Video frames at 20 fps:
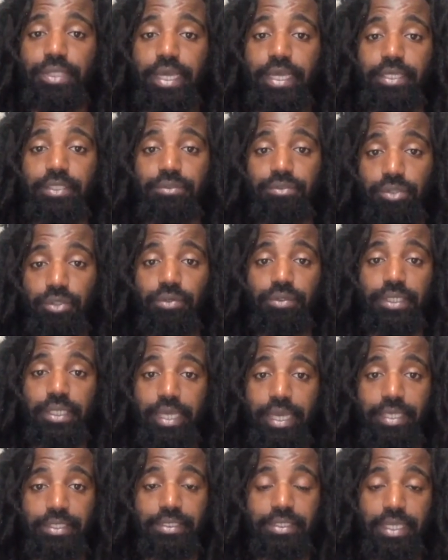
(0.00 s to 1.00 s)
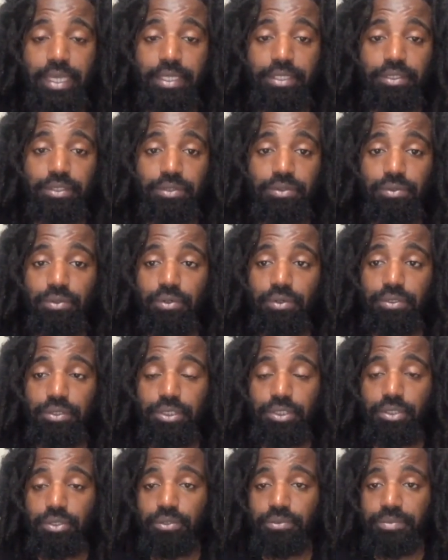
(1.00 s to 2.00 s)
like zodiac sign to do
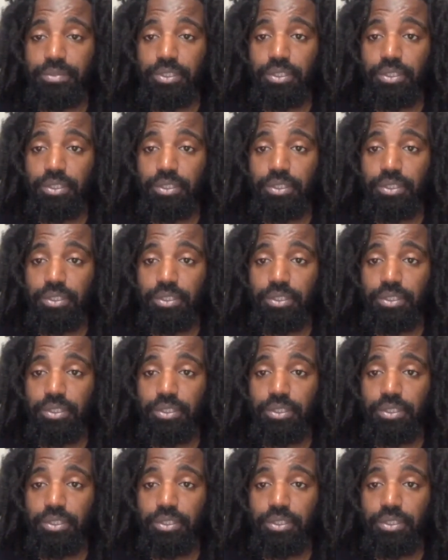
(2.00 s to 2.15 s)
horoscope.